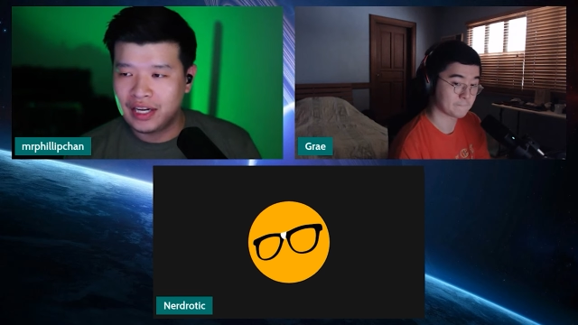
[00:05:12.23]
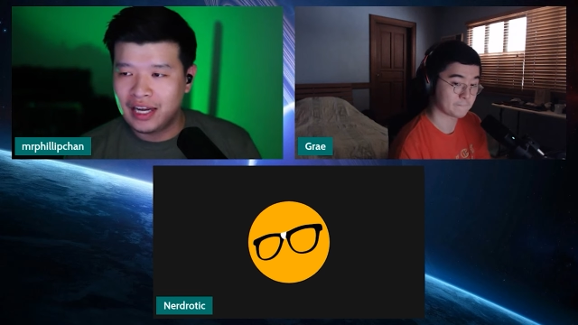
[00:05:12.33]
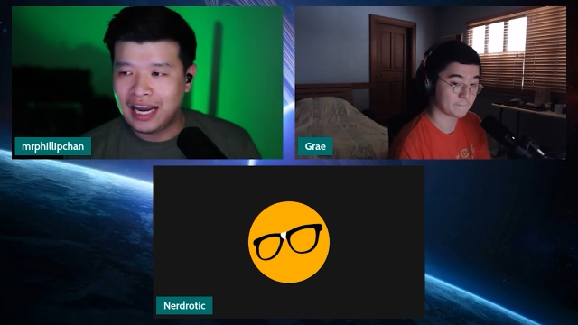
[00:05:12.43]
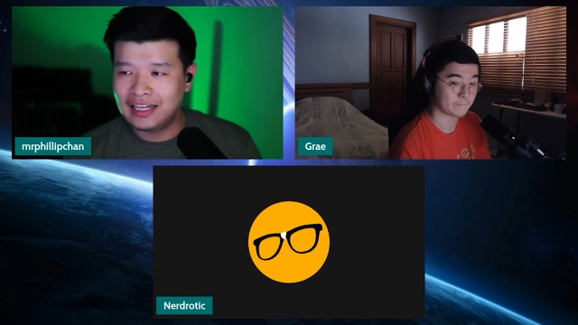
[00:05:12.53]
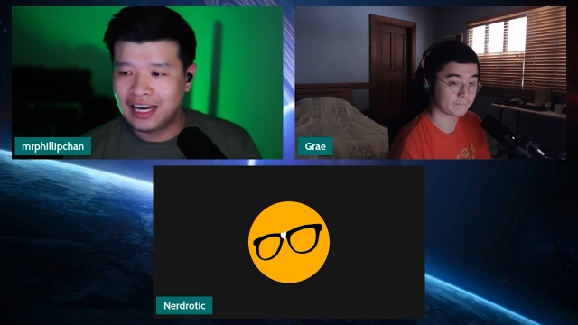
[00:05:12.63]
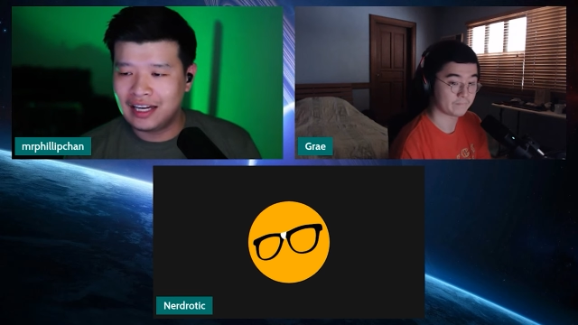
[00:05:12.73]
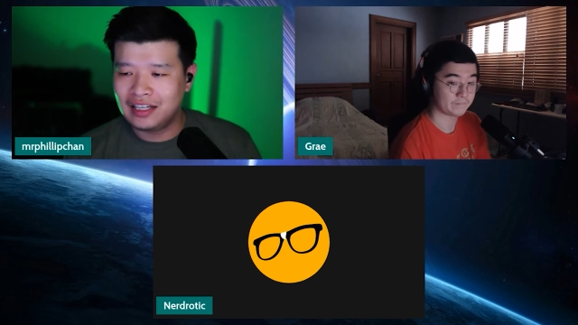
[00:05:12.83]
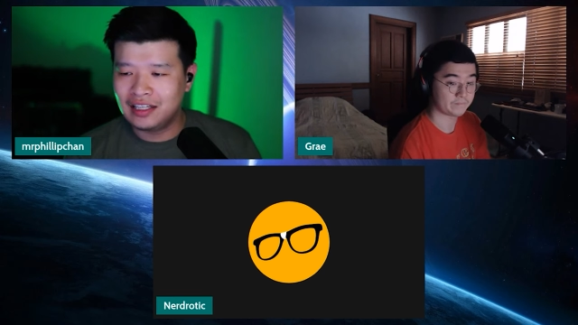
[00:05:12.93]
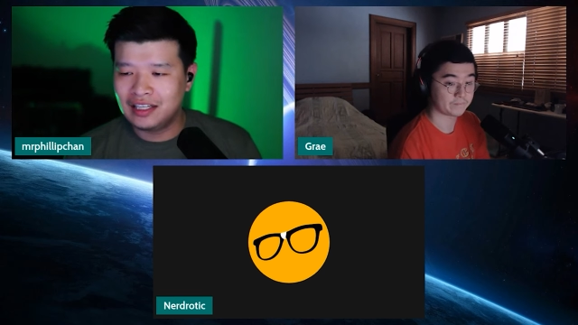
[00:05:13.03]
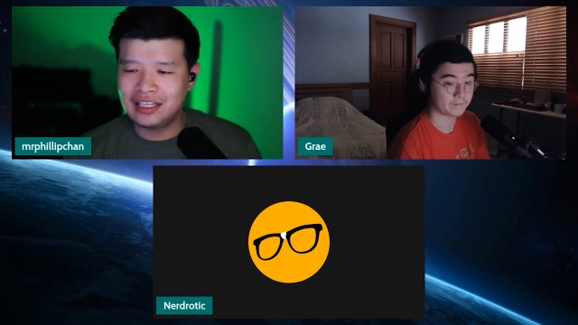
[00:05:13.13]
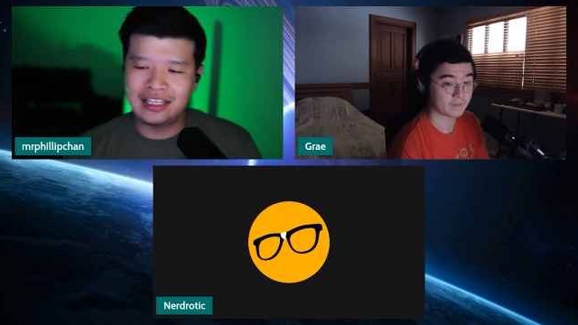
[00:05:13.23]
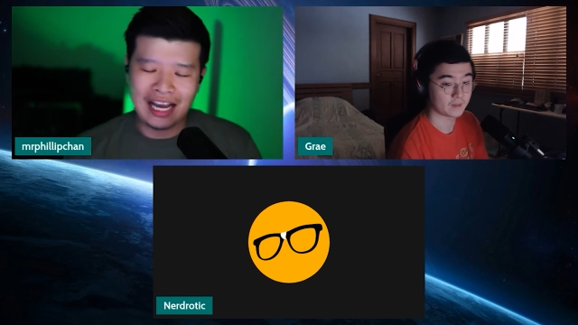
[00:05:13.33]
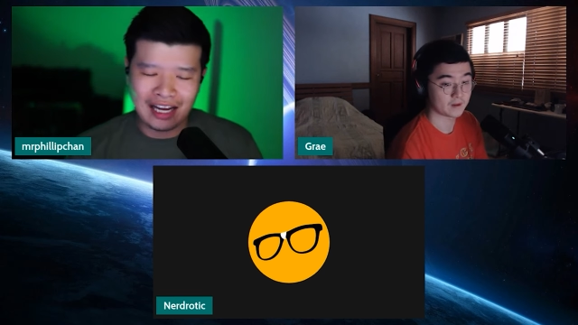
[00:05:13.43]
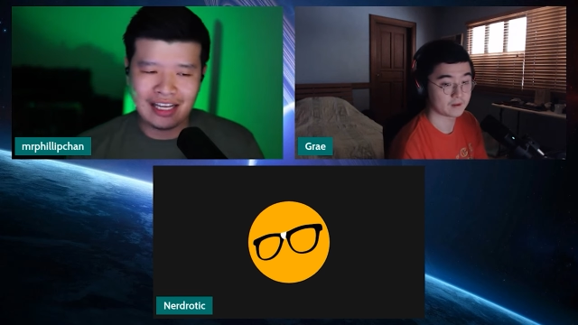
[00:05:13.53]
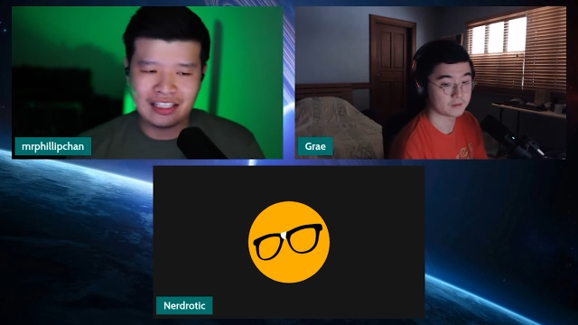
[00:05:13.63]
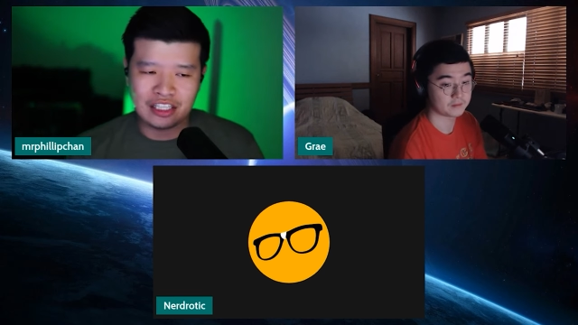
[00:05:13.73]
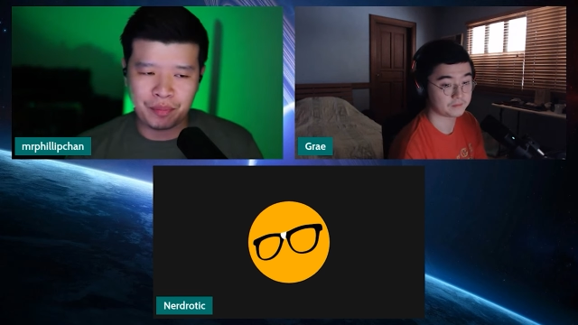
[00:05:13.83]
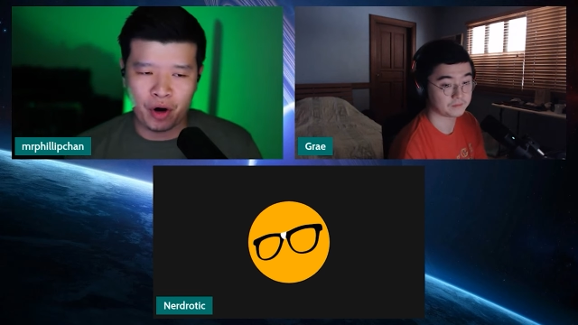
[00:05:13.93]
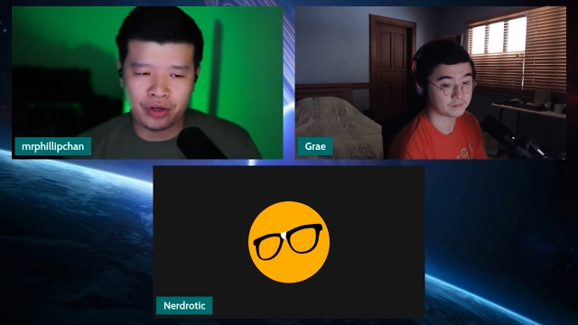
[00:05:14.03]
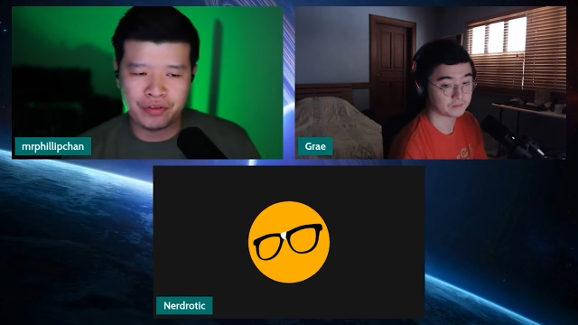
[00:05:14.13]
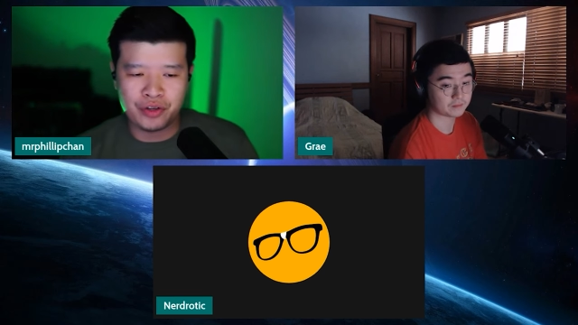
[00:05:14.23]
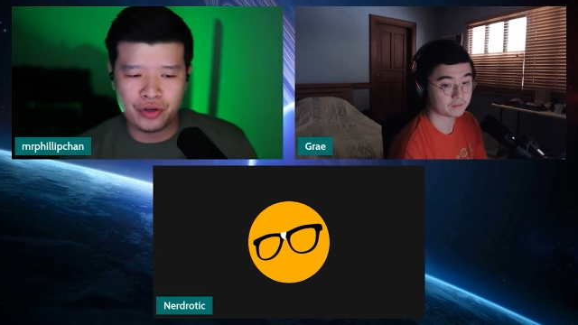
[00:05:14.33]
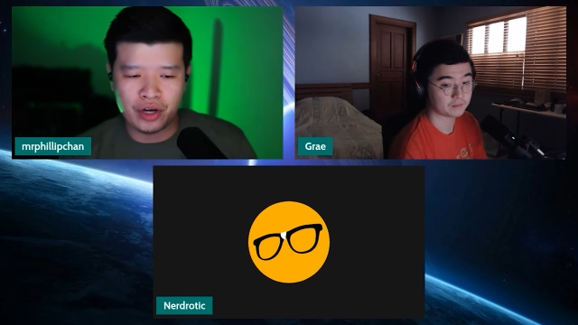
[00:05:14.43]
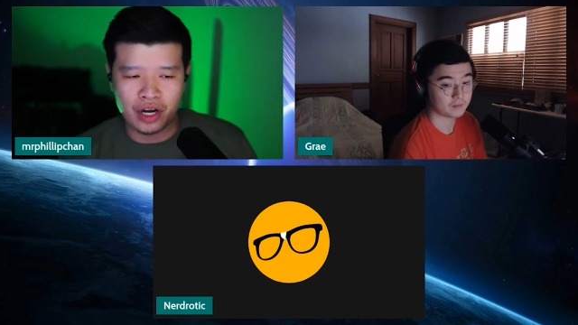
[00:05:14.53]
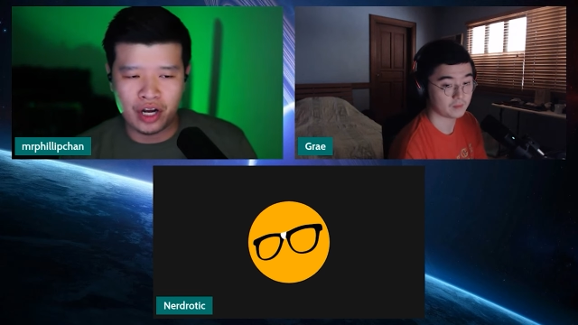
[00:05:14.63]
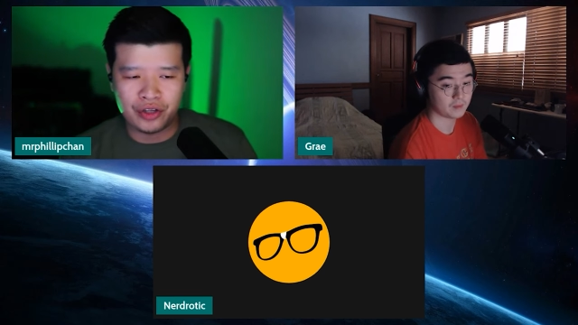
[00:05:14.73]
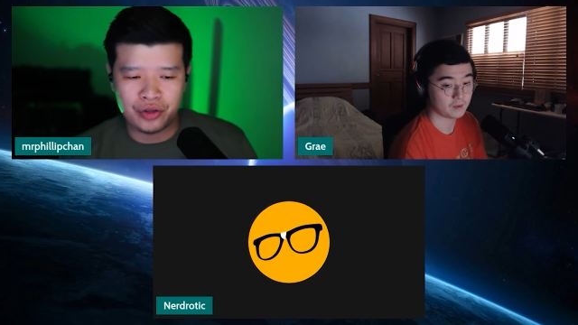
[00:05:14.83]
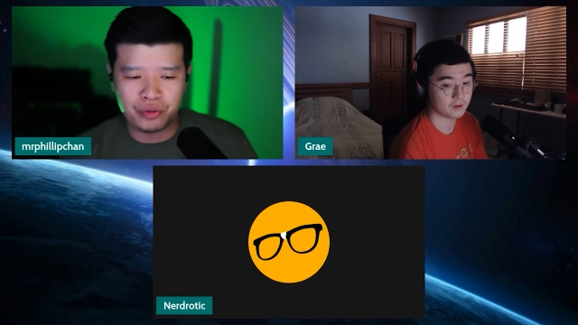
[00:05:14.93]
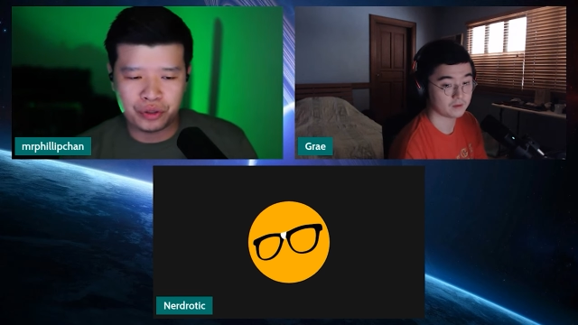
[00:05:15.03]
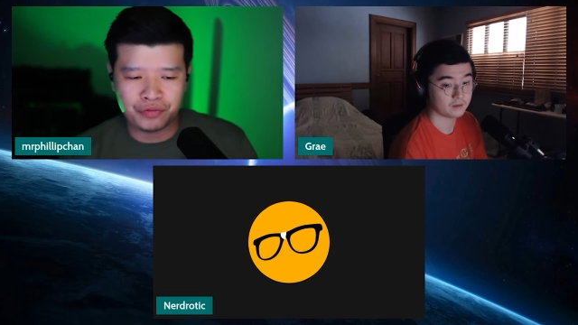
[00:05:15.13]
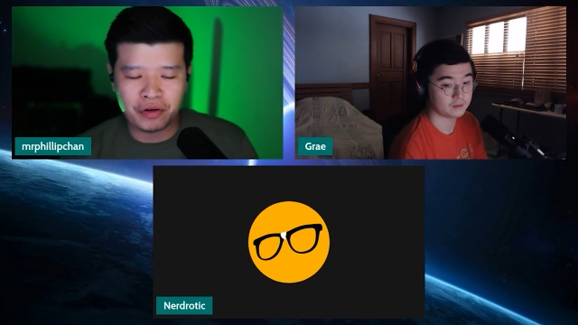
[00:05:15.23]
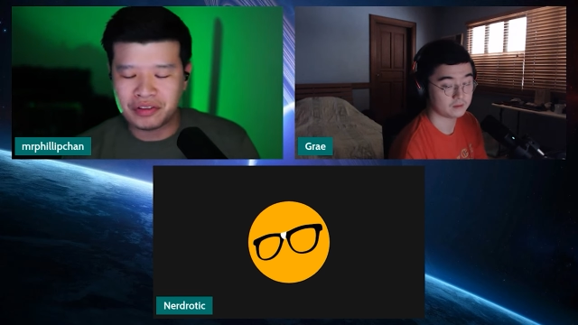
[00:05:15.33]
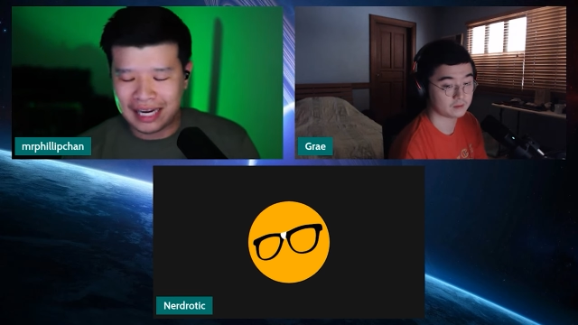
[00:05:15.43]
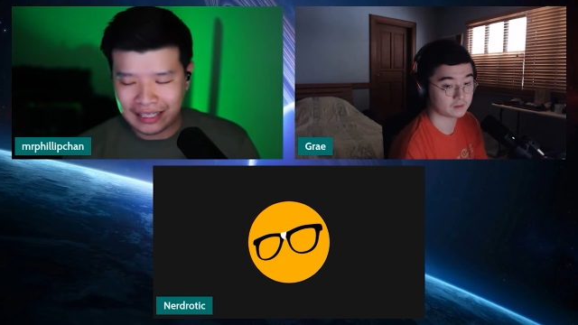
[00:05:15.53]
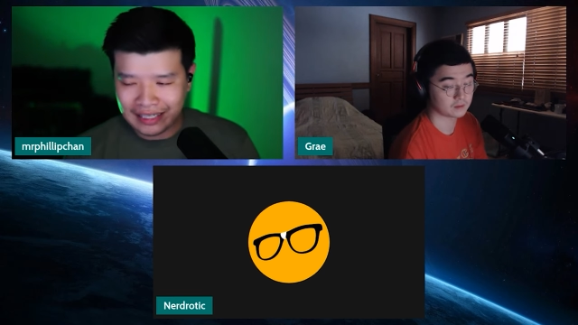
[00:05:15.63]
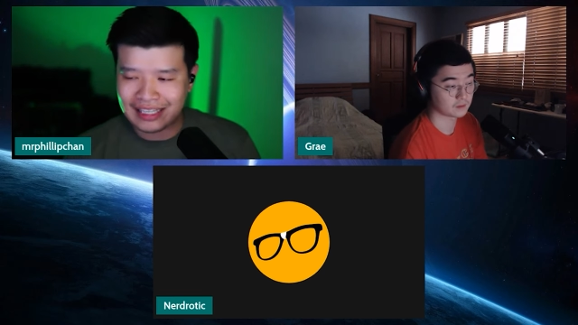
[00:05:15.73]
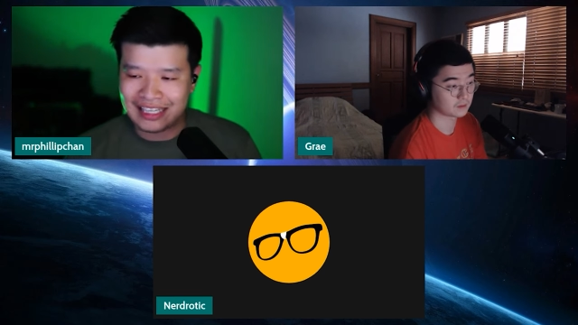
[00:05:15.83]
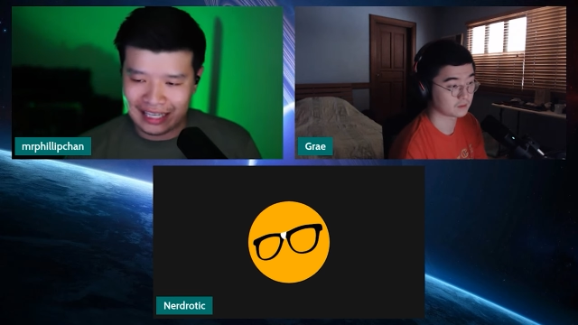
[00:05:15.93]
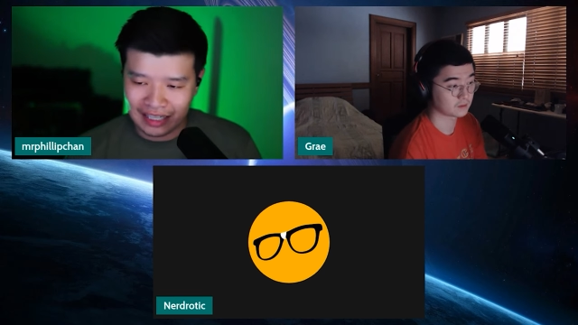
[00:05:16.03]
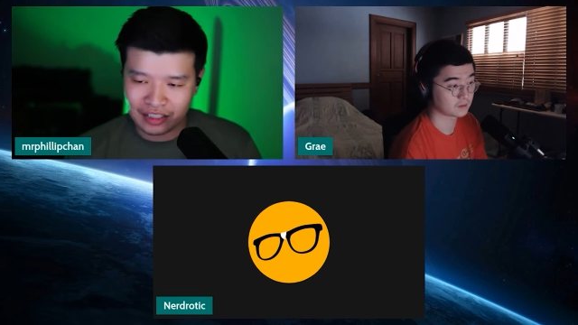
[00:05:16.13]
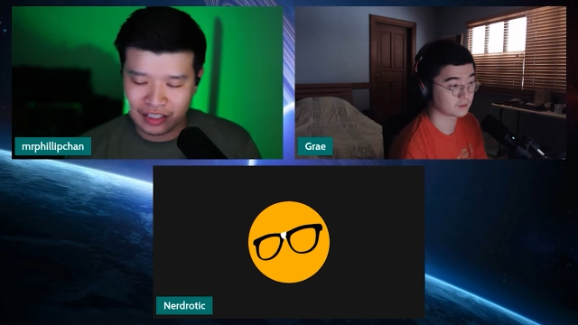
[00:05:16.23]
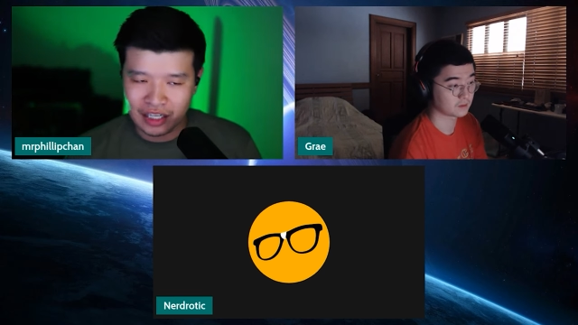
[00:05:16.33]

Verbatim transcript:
Speaker 1: and then yeah is that the part of the uh user's fault technically yes